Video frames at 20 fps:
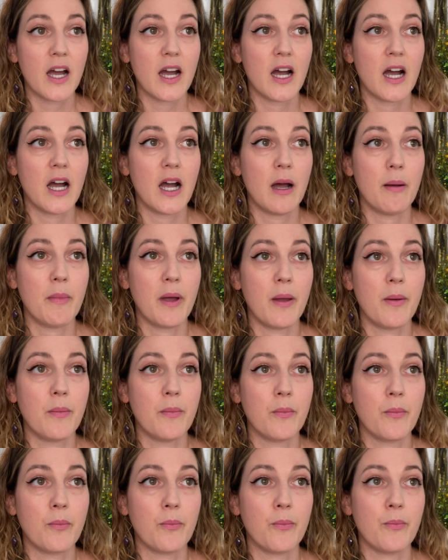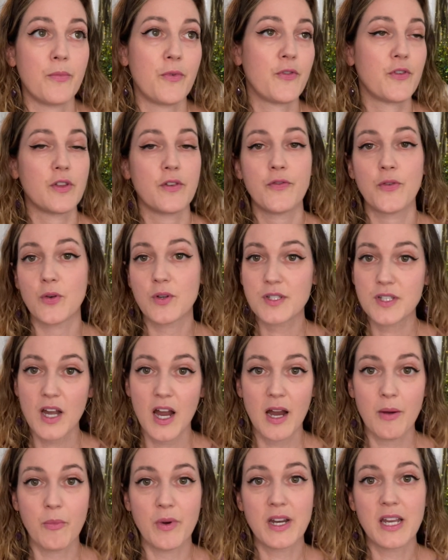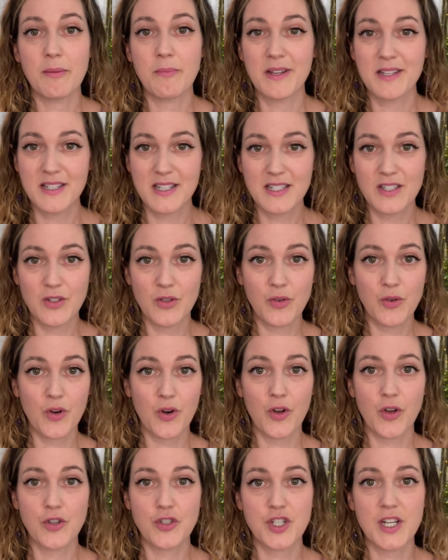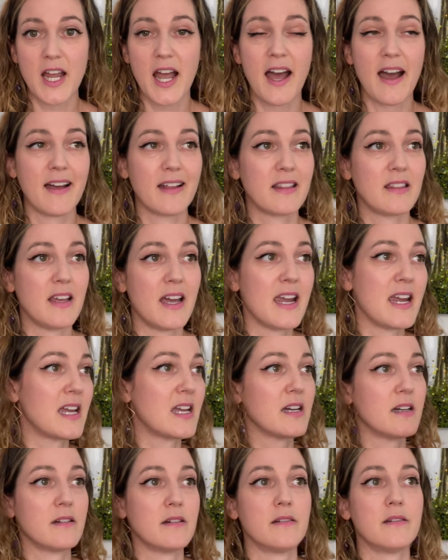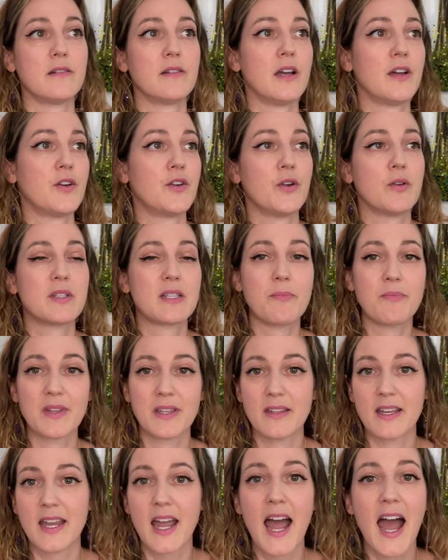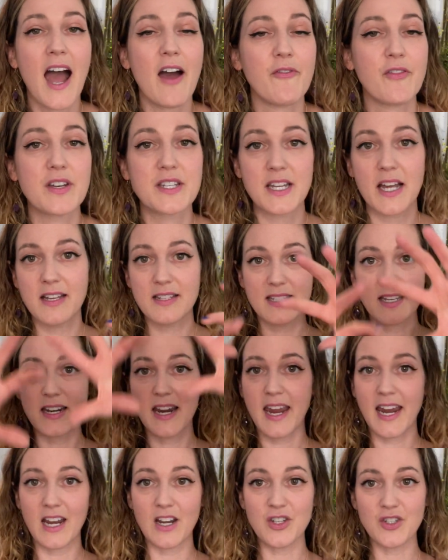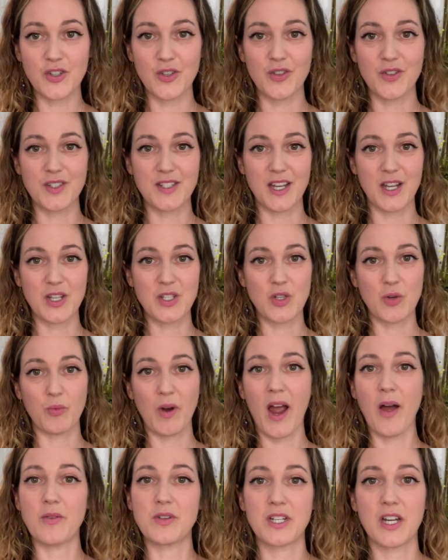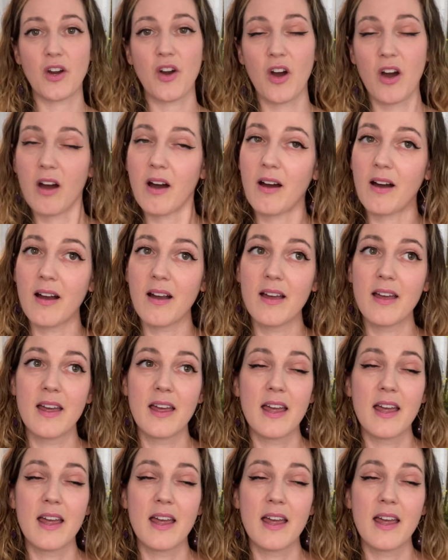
And for the first time when he meets this little girl, she had like, I don't know, something like half a dozen angels like surrounding her.